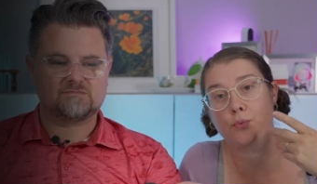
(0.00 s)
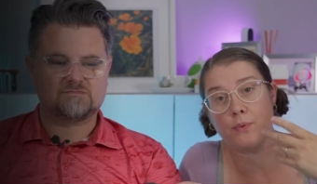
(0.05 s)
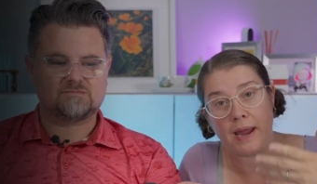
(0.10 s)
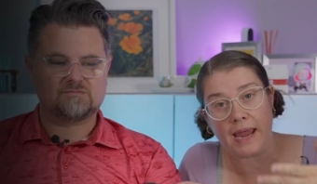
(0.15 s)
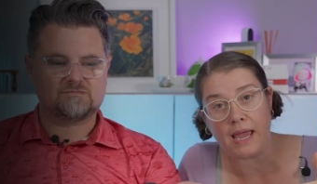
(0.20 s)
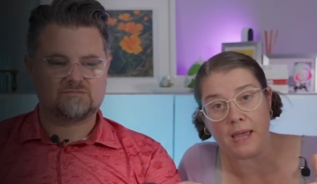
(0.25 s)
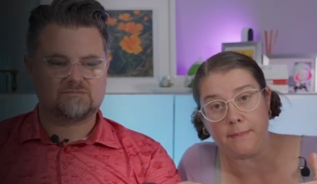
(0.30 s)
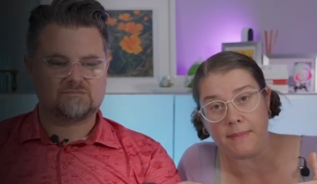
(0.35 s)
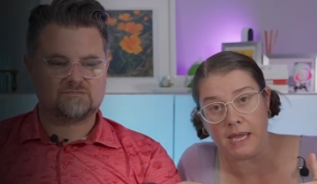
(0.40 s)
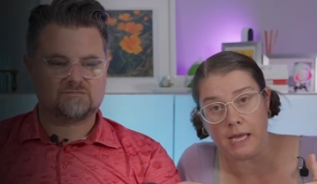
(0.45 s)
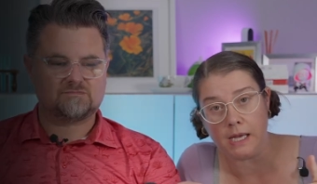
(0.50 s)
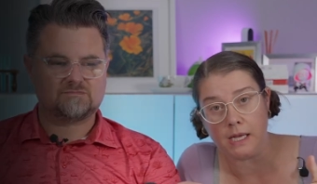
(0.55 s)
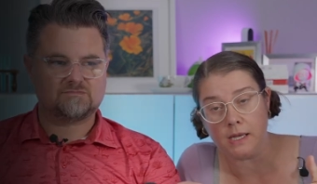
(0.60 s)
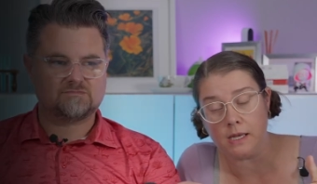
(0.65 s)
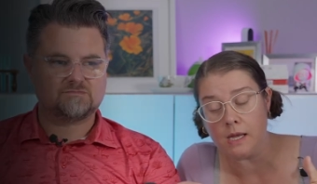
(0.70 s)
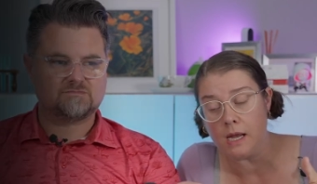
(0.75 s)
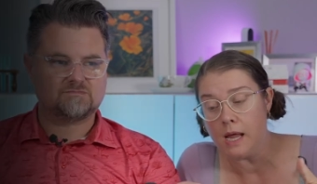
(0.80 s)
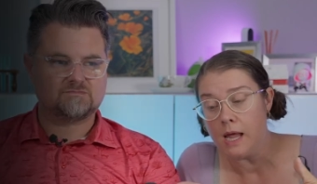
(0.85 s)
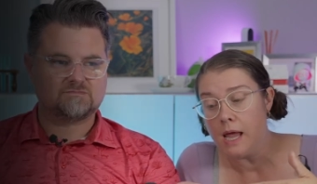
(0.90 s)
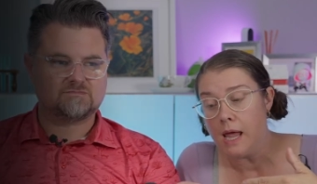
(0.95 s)
Speaker 1: RAM in,
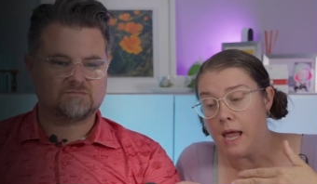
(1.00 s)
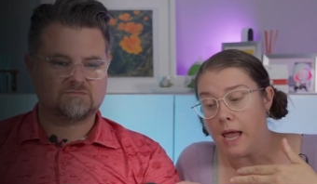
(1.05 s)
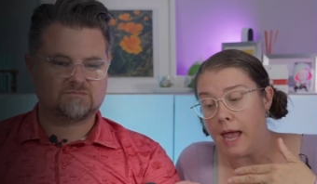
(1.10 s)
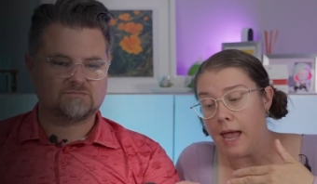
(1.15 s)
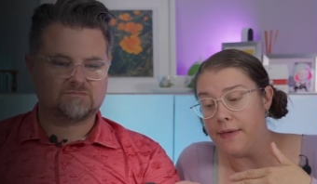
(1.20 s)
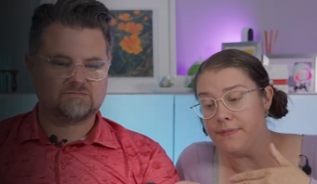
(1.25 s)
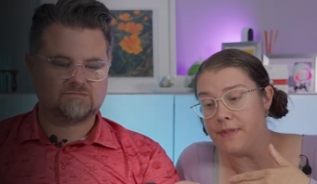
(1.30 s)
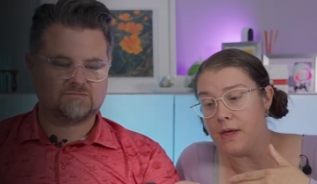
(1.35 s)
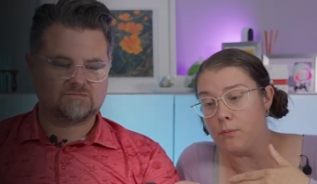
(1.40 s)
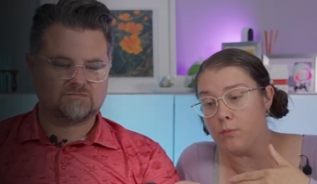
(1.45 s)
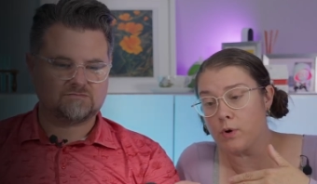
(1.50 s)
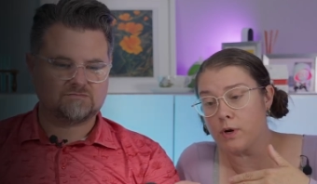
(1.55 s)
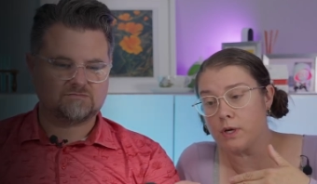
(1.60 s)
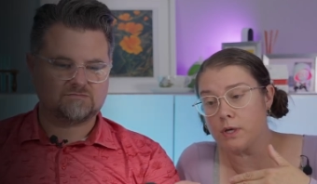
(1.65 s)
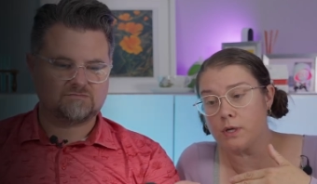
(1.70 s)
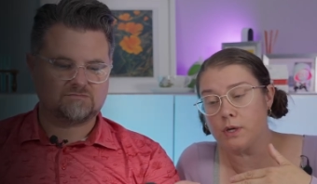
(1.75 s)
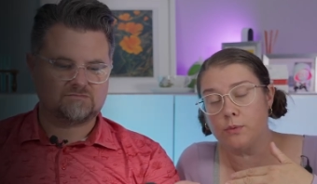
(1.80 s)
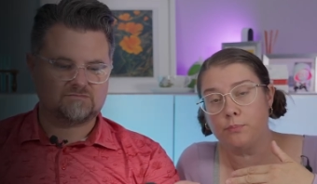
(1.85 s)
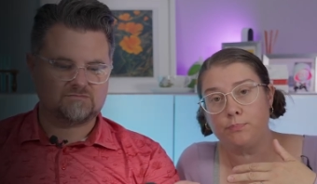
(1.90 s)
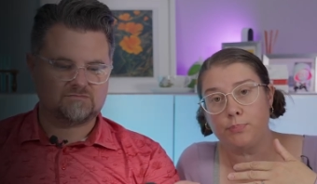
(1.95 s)
and then we're
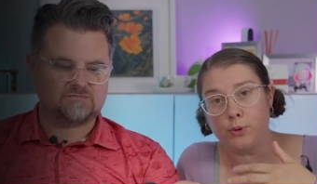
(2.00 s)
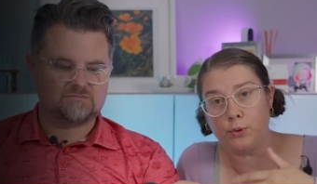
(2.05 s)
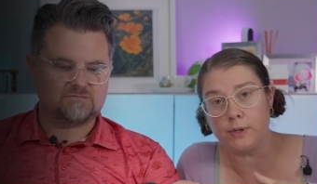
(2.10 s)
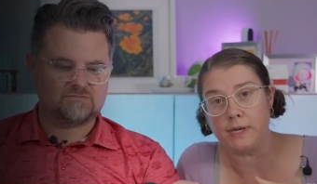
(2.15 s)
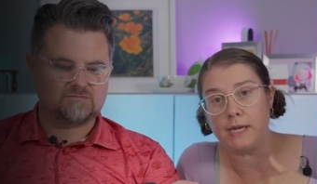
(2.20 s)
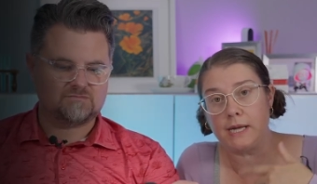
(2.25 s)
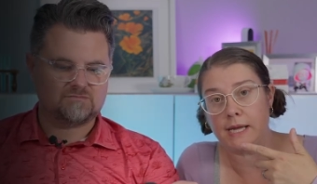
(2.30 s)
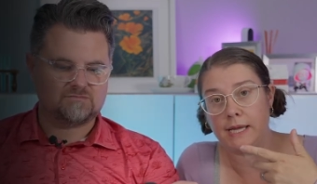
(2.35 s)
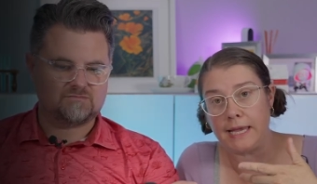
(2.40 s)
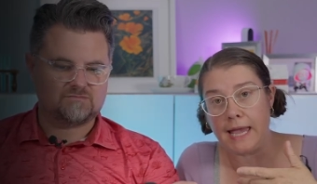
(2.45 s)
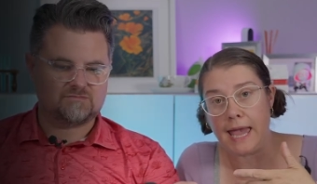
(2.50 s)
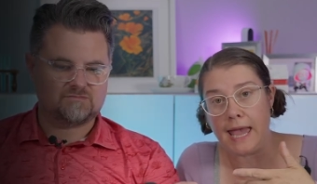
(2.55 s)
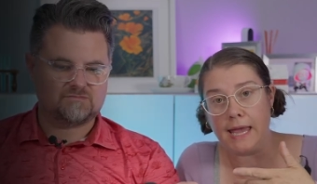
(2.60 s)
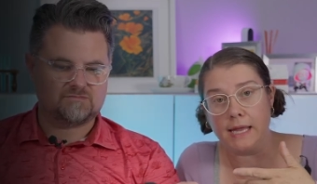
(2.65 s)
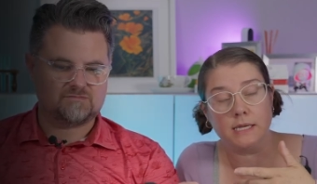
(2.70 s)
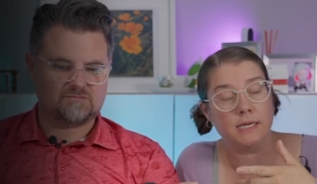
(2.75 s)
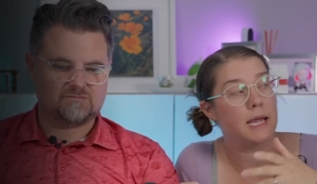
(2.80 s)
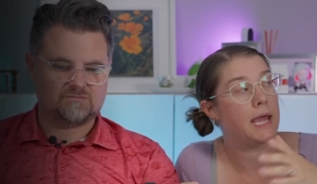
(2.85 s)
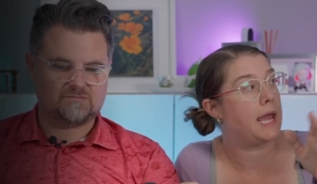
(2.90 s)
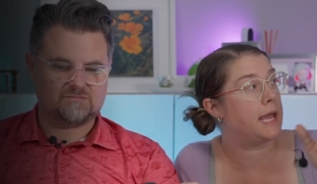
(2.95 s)
gonna boot it
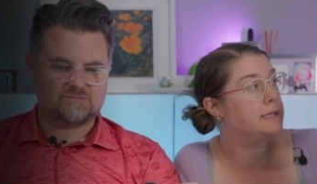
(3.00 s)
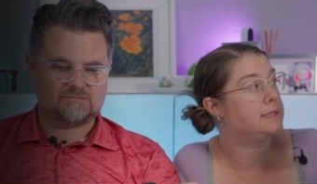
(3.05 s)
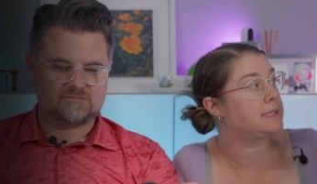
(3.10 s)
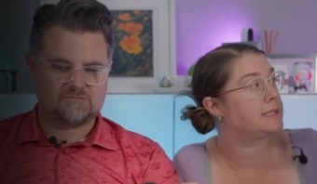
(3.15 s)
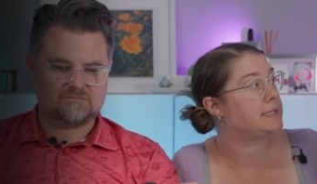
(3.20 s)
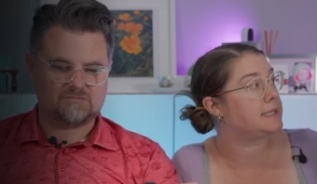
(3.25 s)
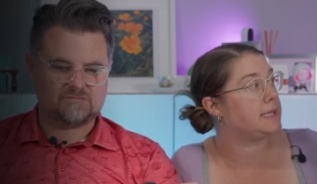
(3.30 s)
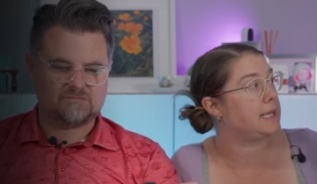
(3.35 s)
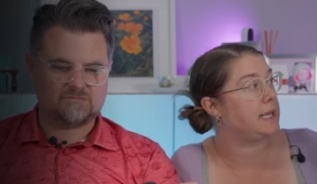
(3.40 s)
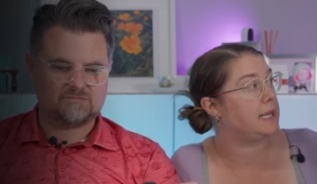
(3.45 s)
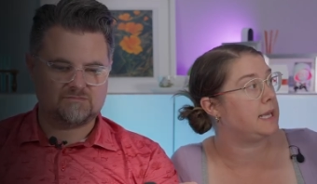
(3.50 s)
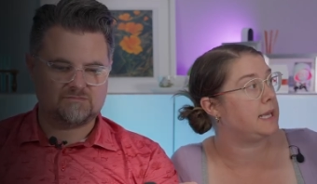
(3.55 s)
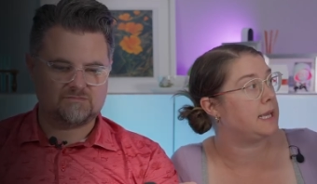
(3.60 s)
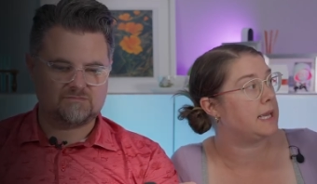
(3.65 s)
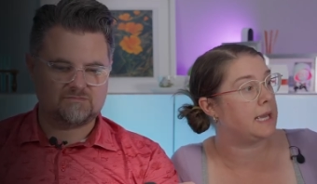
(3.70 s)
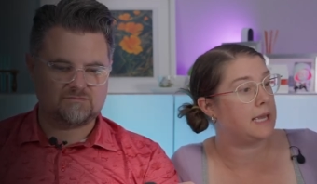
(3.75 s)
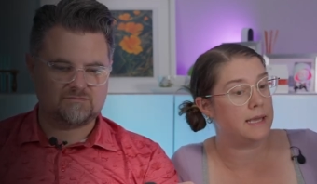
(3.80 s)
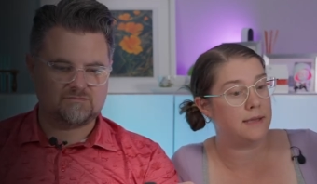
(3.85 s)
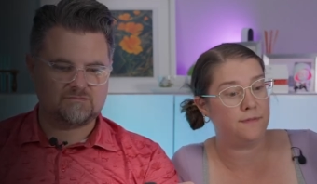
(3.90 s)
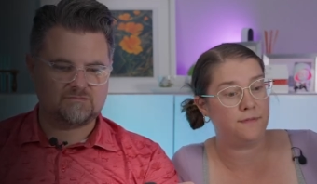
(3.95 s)
again and see
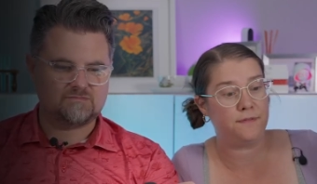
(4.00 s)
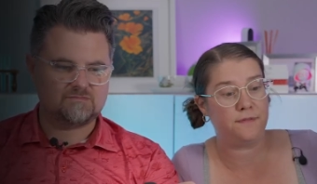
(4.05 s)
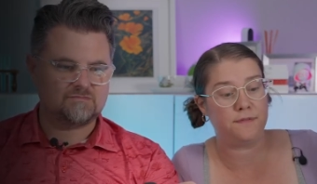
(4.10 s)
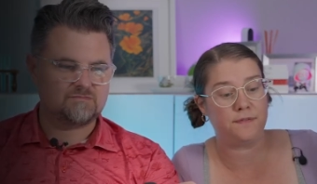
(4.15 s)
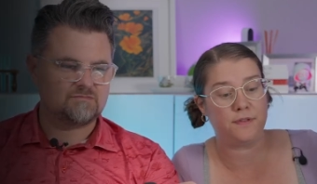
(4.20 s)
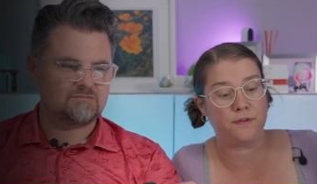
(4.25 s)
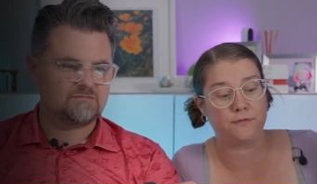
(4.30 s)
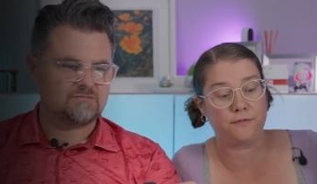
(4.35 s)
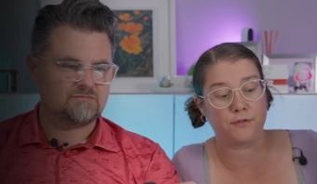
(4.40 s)
if the